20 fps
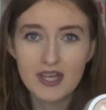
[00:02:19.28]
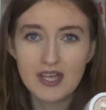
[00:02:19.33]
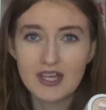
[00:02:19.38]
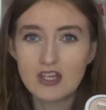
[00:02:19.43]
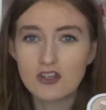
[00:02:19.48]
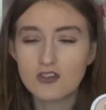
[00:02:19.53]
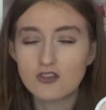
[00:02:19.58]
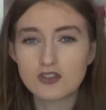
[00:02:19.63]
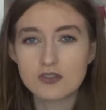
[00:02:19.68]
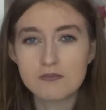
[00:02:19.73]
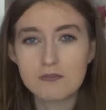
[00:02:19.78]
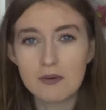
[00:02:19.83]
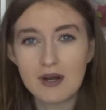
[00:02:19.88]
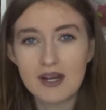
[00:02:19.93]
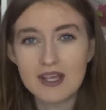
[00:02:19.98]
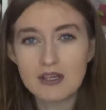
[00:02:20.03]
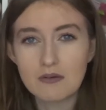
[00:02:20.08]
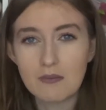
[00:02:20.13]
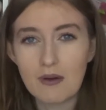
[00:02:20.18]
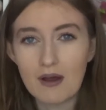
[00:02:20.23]
it doesn't
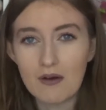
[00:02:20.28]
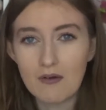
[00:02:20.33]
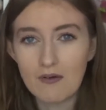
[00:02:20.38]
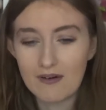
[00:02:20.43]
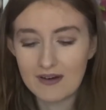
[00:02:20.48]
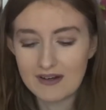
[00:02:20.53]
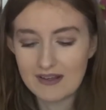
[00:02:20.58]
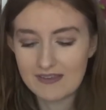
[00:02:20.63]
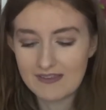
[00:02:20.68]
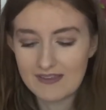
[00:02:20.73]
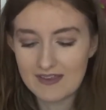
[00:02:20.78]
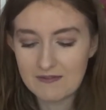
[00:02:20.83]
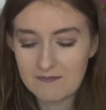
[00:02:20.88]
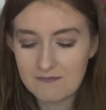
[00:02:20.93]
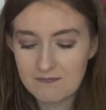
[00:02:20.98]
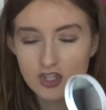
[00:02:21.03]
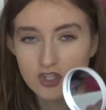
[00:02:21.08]
break you out or anything.